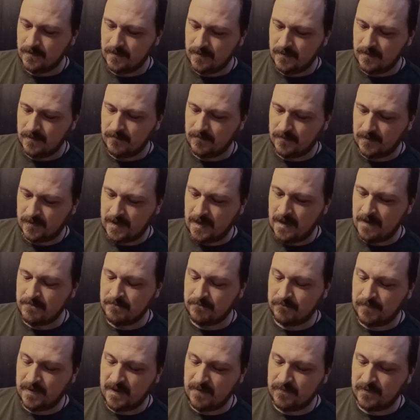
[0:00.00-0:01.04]
Again,
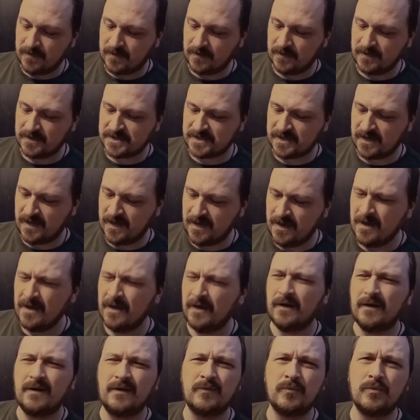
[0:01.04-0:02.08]
people are going to say,
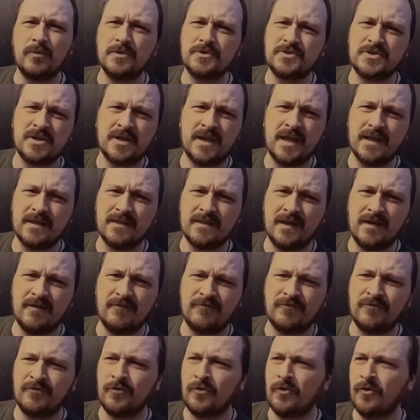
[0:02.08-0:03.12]
"Oh, what'd you get that
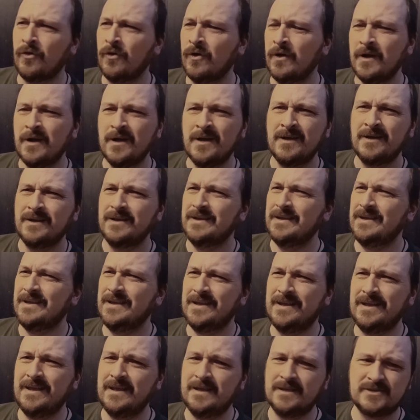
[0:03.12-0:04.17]
for?"
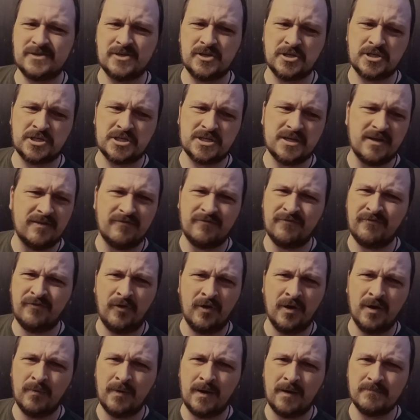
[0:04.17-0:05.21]
It's a shit
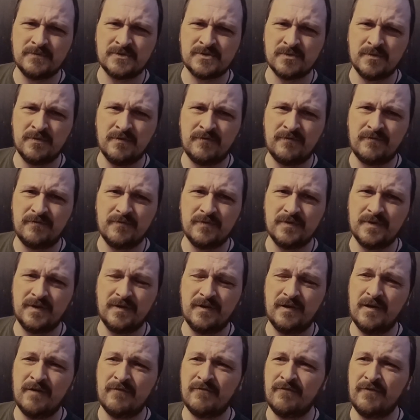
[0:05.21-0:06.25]
follow-up to a
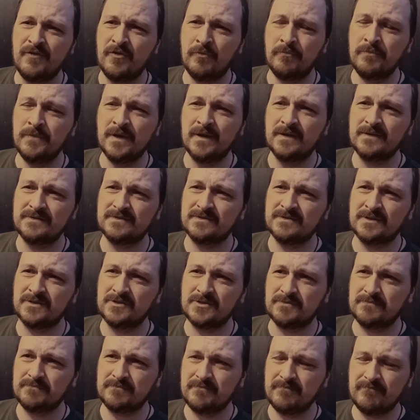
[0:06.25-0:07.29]
film that
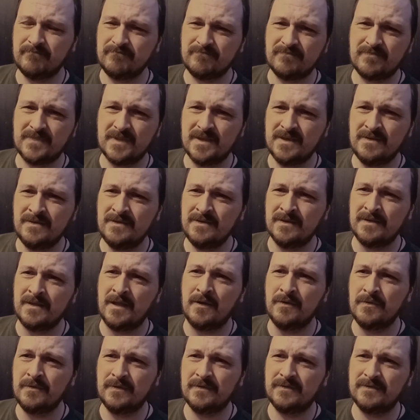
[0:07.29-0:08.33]
you know,
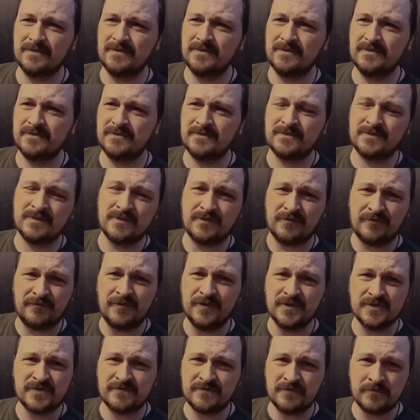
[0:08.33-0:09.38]
that the first
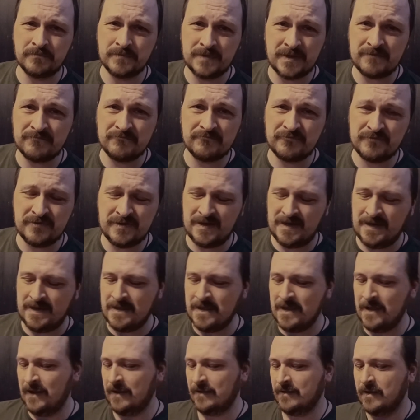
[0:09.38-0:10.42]
film didn't really
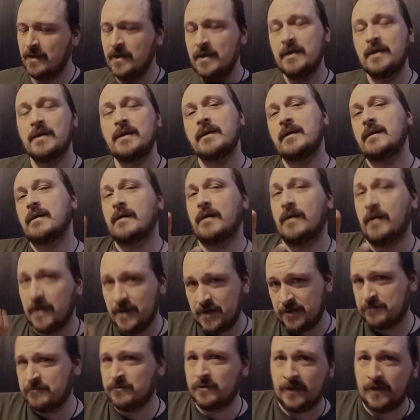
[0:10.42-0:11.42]
need. I agree.